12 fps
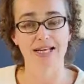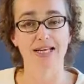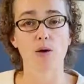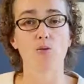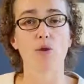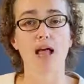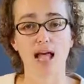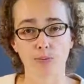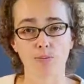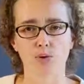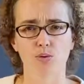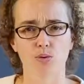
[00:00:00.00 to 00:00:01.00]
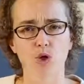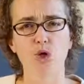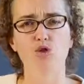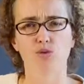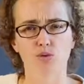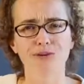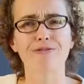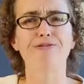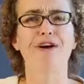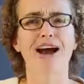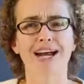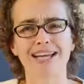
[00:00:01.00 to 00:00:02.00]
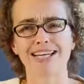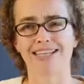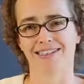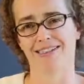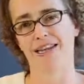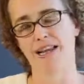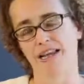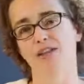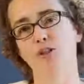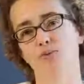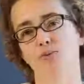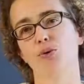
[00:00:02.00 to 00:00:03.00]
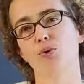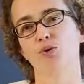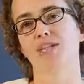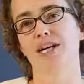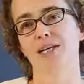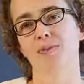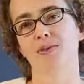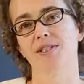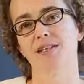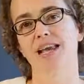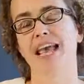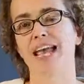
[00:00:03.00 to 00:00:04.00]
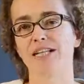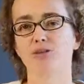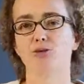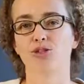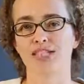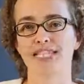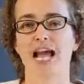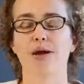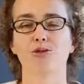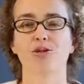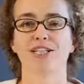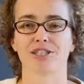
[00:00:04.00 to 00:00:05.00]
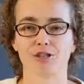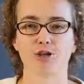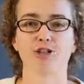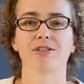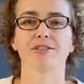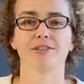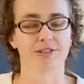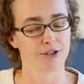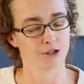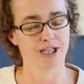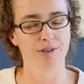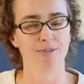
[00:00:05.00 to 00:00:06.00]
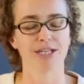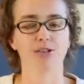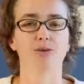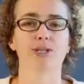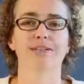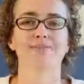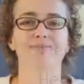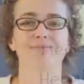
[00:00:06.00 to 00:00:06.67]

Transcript: that will help you to refine the prototypes and to see how you can start learning by doing.